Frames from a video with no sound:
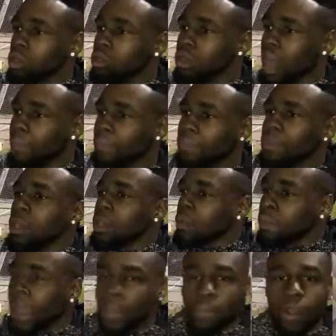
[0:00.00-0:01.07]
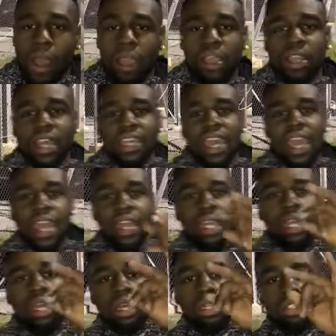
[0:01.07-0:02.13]
You got people out here that can't
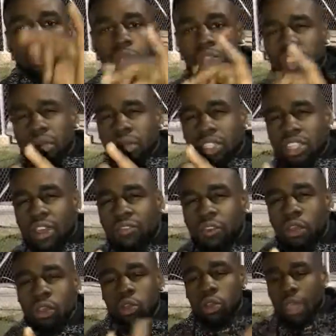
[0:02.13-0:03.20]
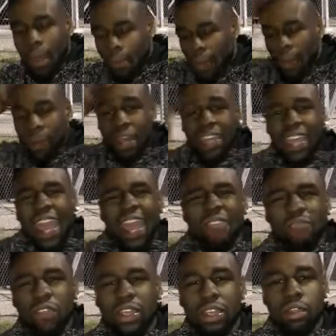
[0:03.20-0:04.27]
do some of the stuff you can do. You got people that
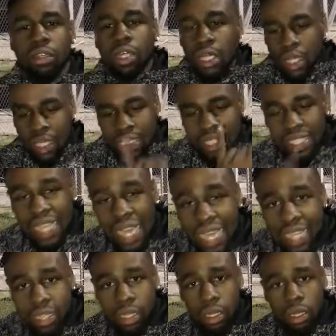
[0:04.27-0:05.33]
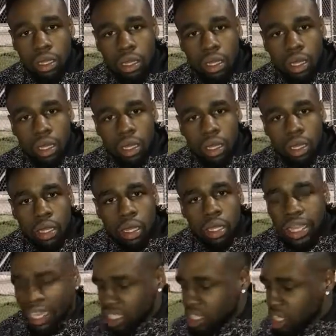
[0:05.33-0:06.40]
can't freaking see
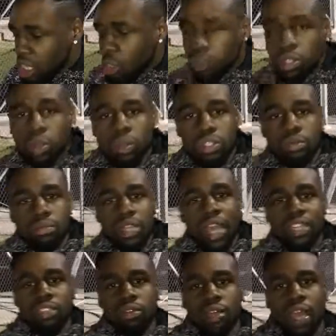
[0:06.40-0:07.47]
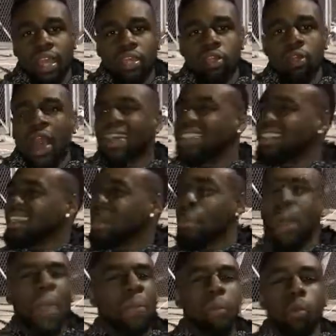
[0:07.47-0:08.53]
that's still doing some things you can't do. I see
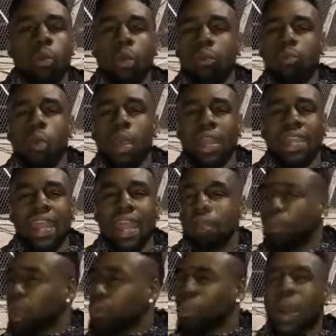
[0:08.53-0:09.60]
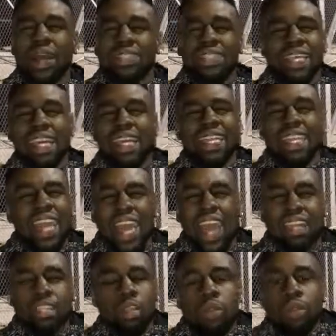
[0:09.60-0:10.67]
people with one leg, with a prosthetic
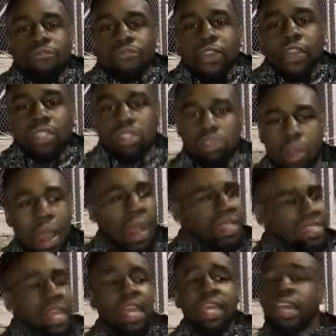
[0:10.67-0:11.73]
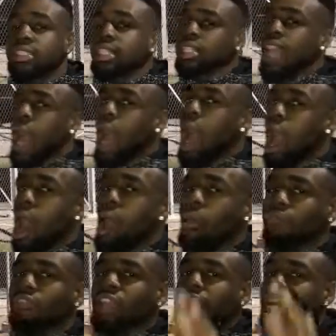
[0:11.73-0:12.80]
leg, doing freaking squats. There's a guy
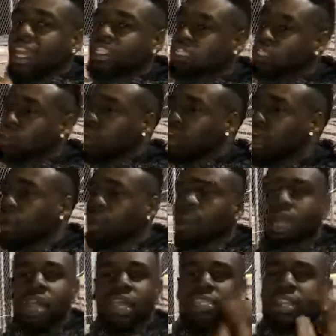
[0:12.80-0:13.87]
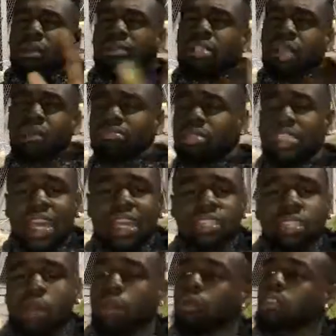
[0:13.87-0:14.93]
on freaking Instagram. His name is something
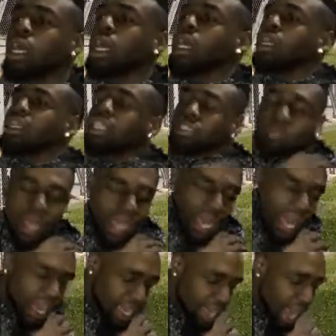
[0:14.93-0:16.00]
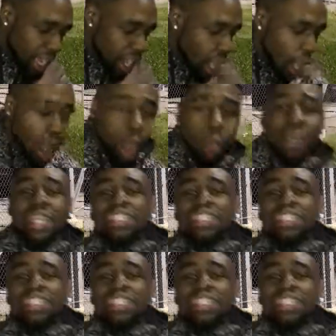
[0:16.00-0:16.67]
Santos. This man ain't got an arm.